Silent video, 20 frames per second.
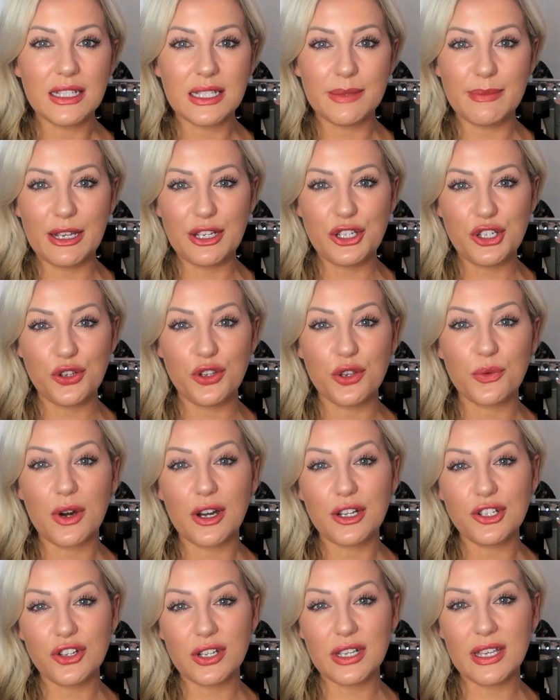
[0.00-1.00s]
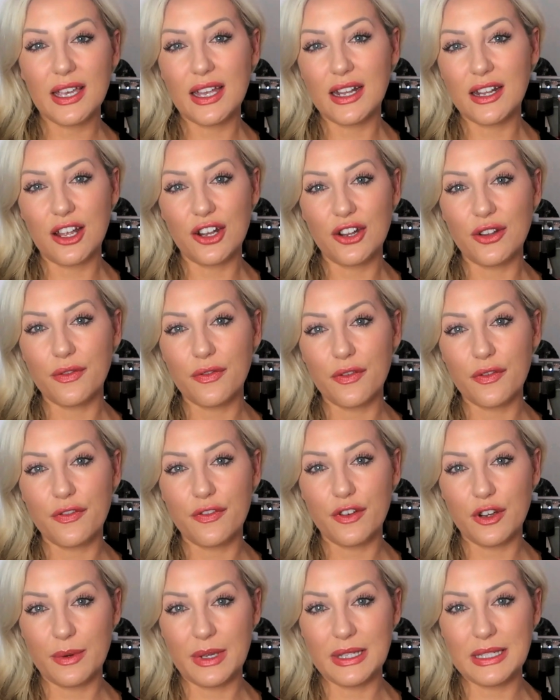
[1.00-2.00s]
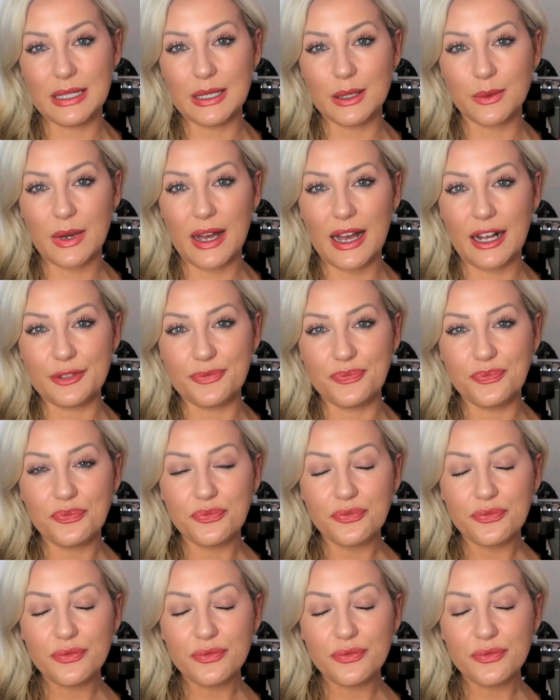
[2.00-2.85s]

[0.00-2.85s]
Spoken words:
to make sure you are drinking enough fluids as well.